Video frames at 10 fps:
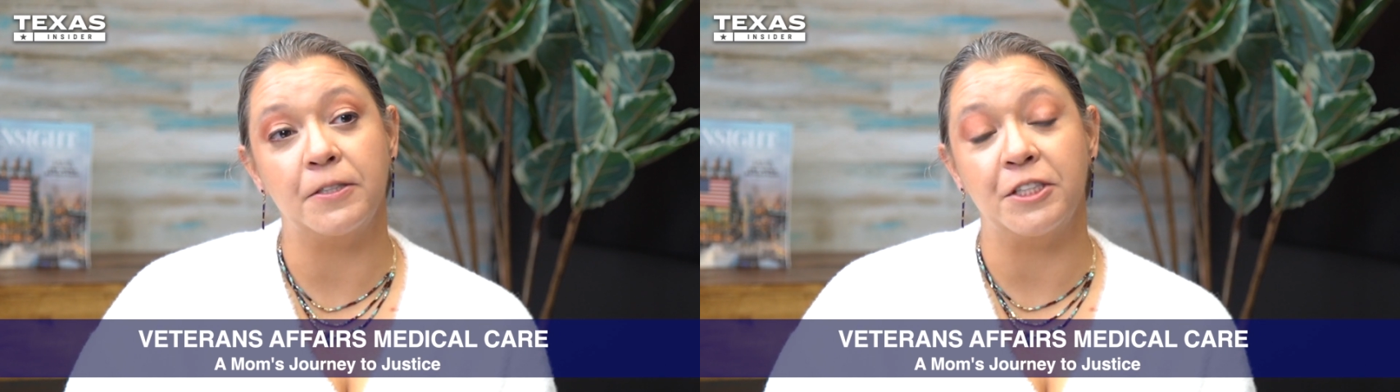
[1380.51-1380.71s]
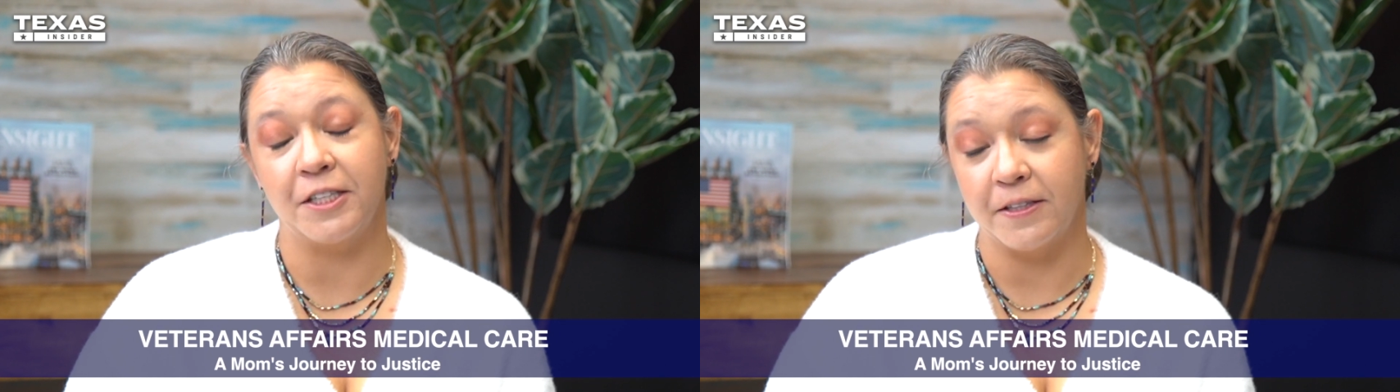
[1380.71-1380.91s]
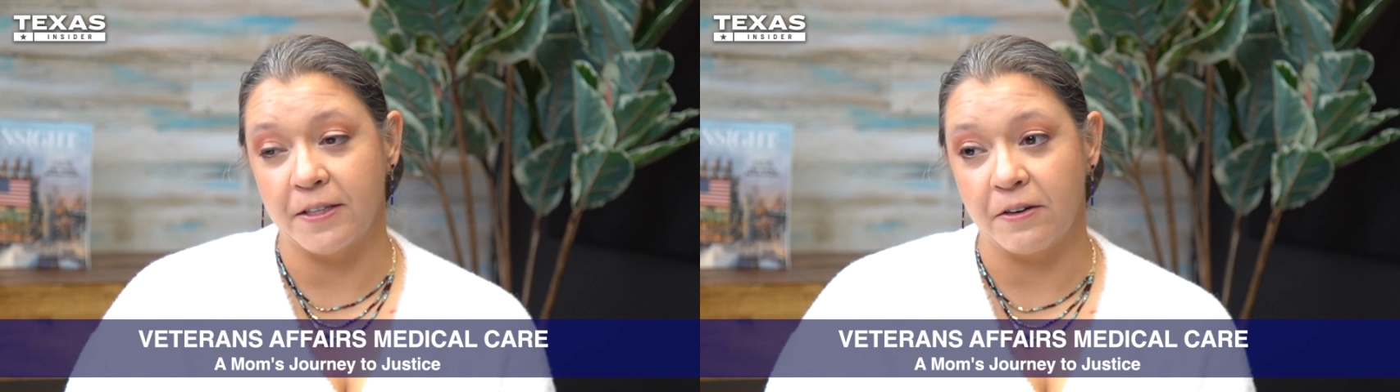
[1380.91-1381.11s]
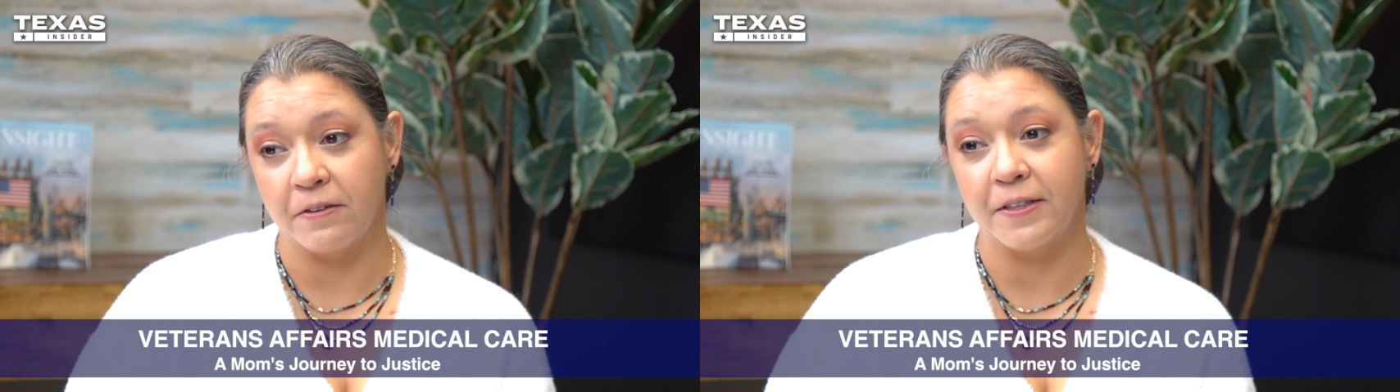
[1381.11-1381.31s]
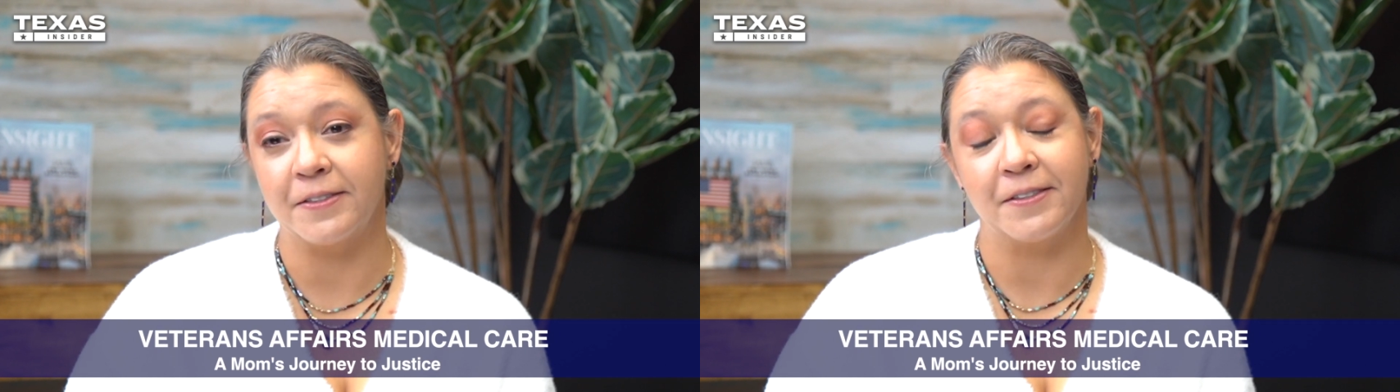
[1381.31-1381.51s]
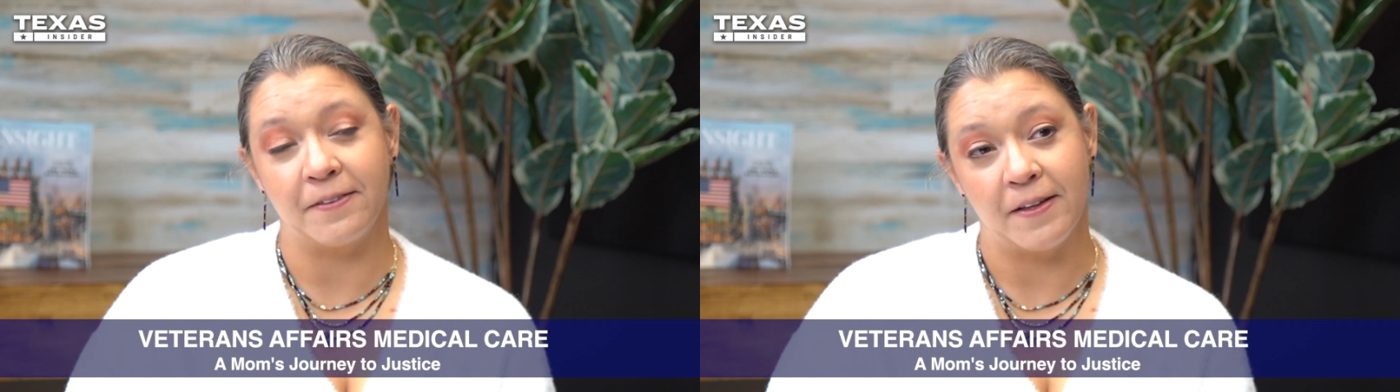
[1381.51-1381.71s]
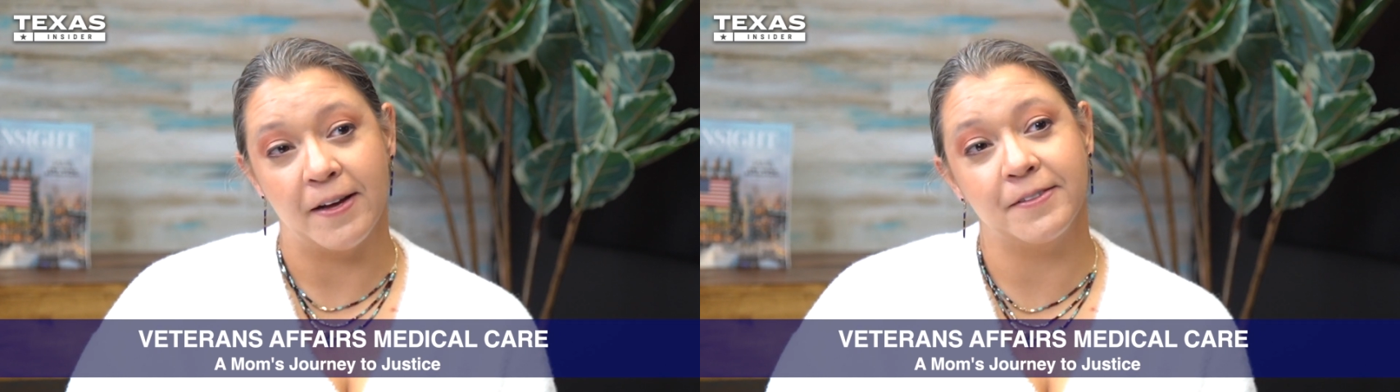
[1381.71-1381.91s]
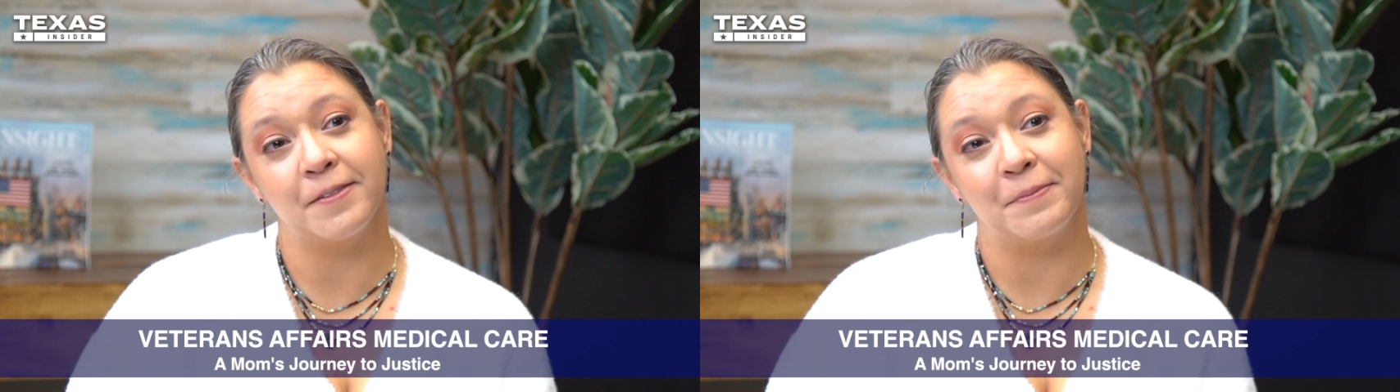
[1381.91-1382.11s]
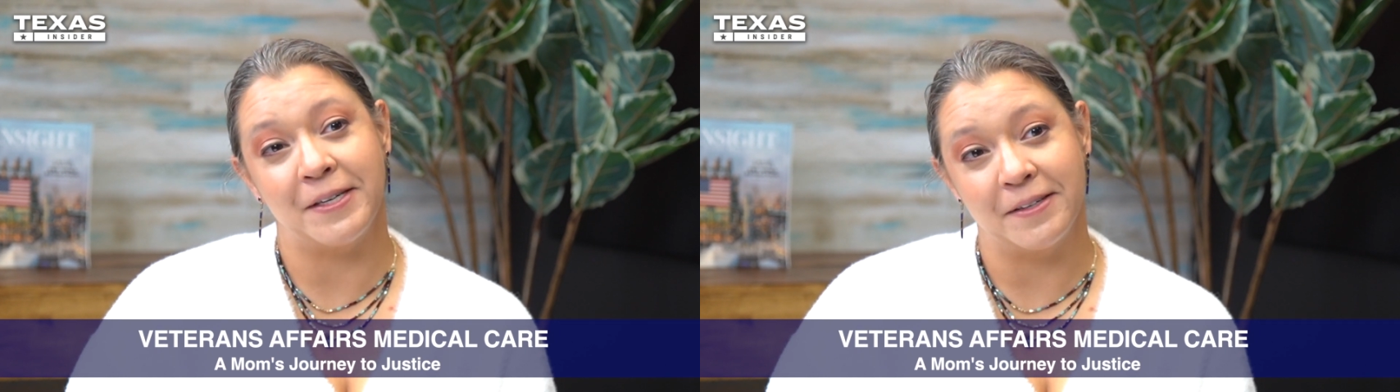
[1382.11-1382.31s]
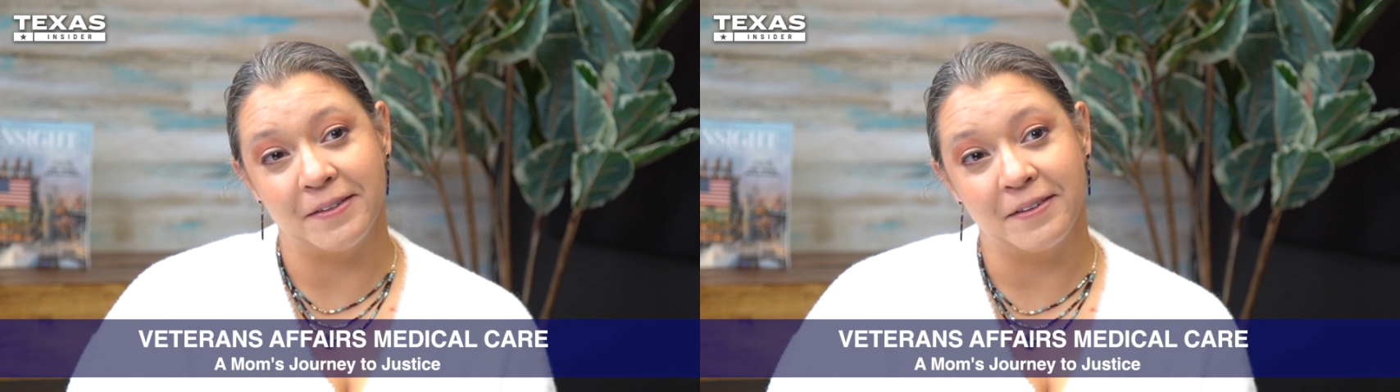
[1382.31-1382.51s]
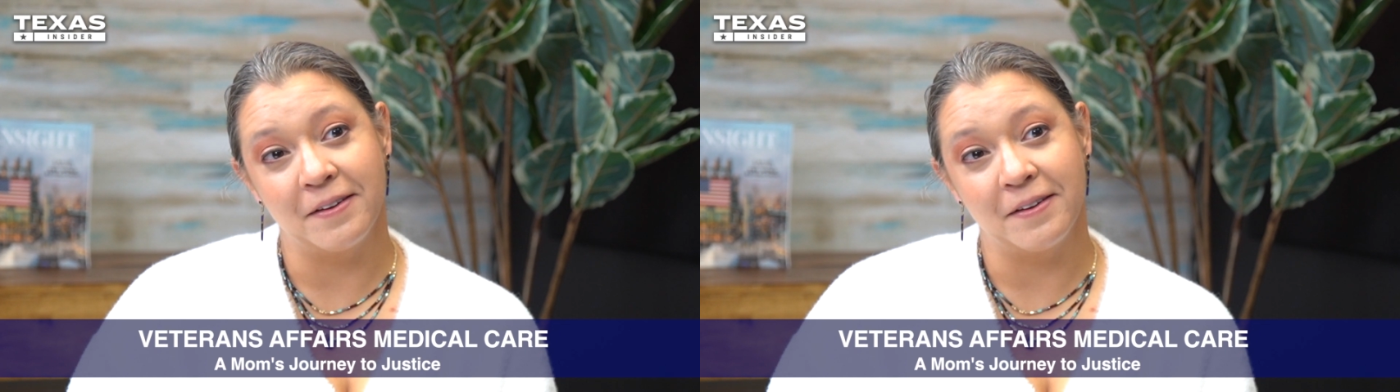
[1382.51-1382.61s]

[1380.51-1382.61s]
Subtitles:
She literally said that to me,